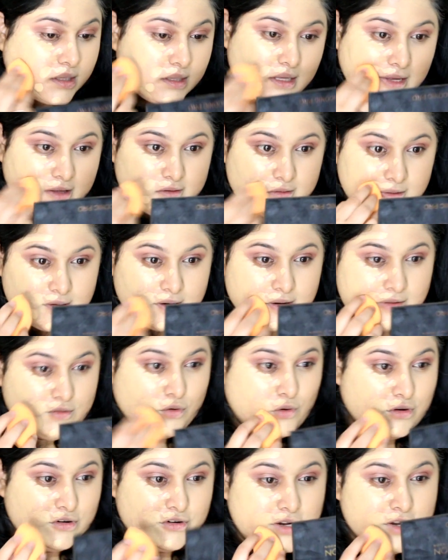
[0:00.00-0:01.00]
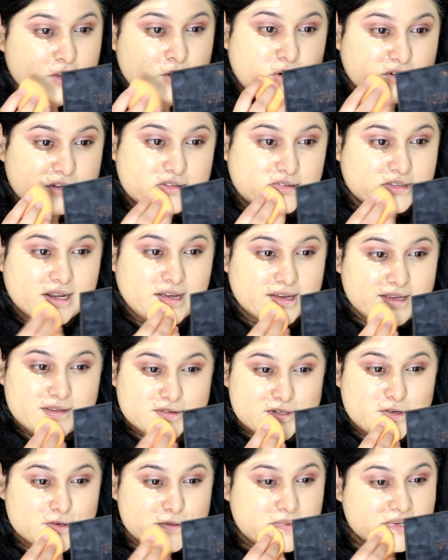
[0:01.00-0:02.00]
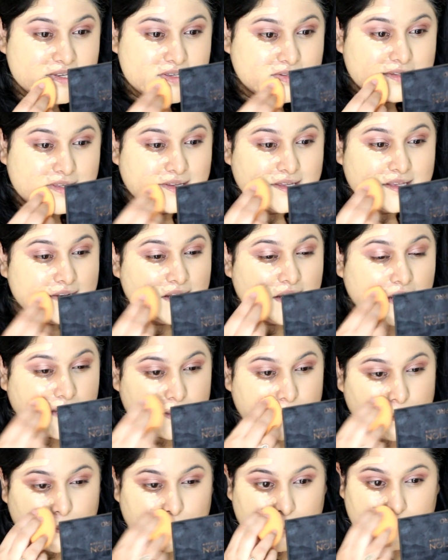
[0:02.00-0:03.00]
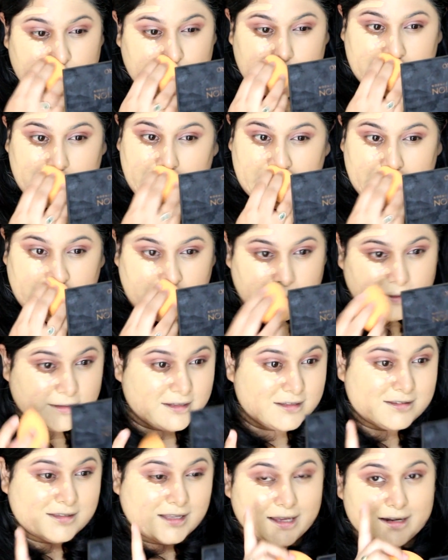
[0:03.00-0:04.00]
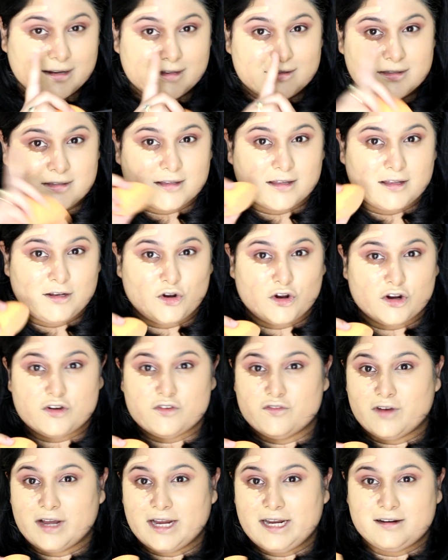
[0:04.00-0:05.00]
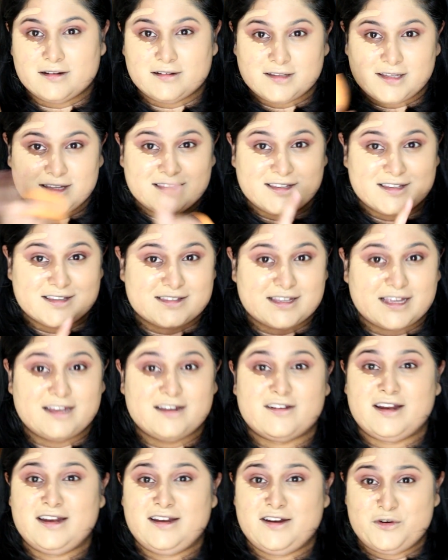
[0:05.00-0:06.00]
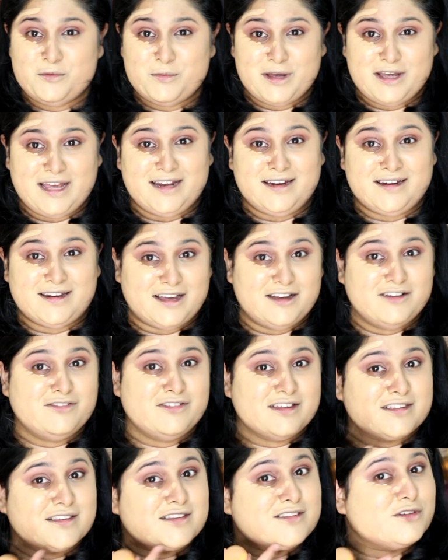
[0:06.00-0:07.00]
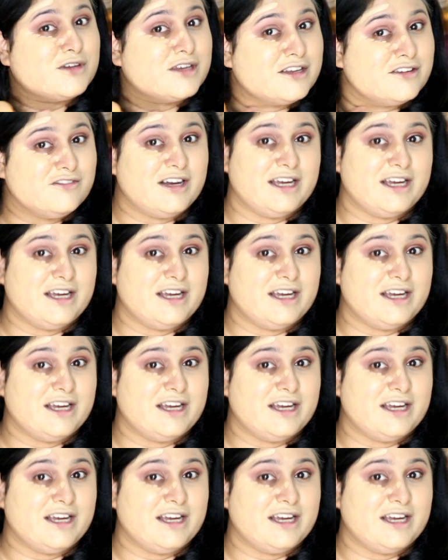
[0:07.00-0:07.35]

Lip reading: Yes, it has already oxidized on my skin, like you can tell. This side is a lot wider than this side. Right now my entire face is looking